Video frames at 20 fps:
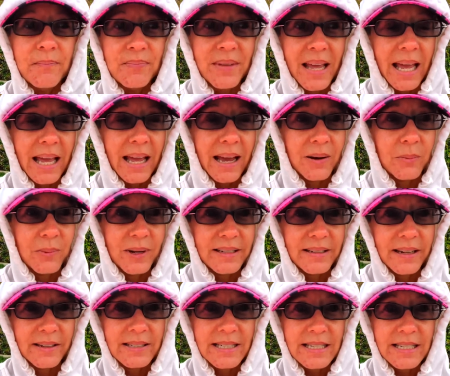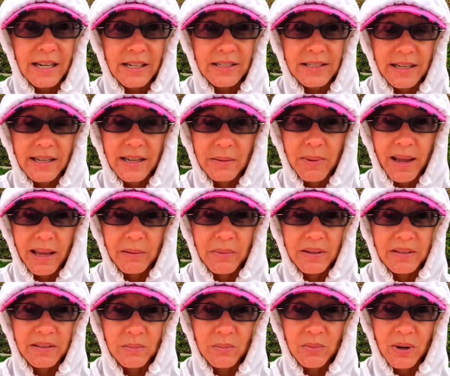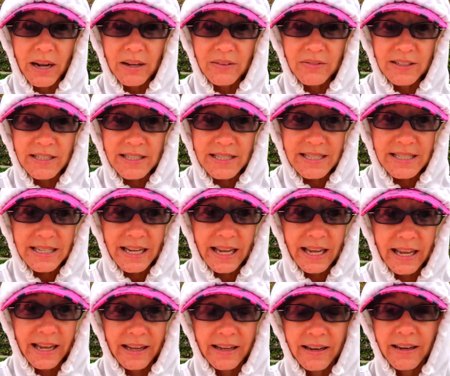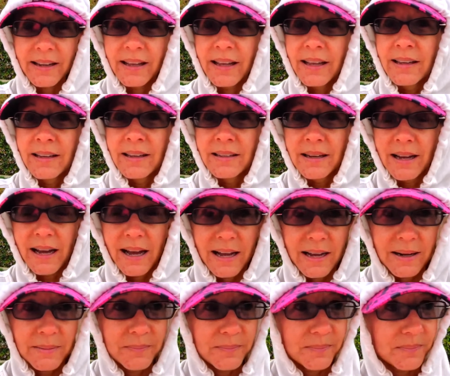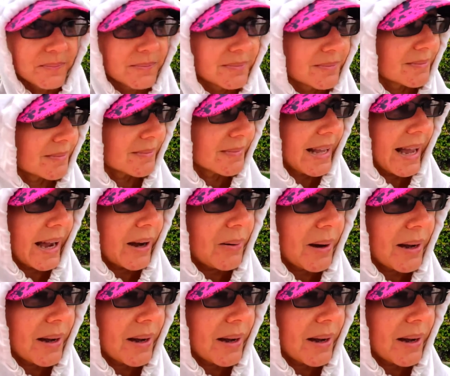and went downstairs and he made me some breakfast. And um, now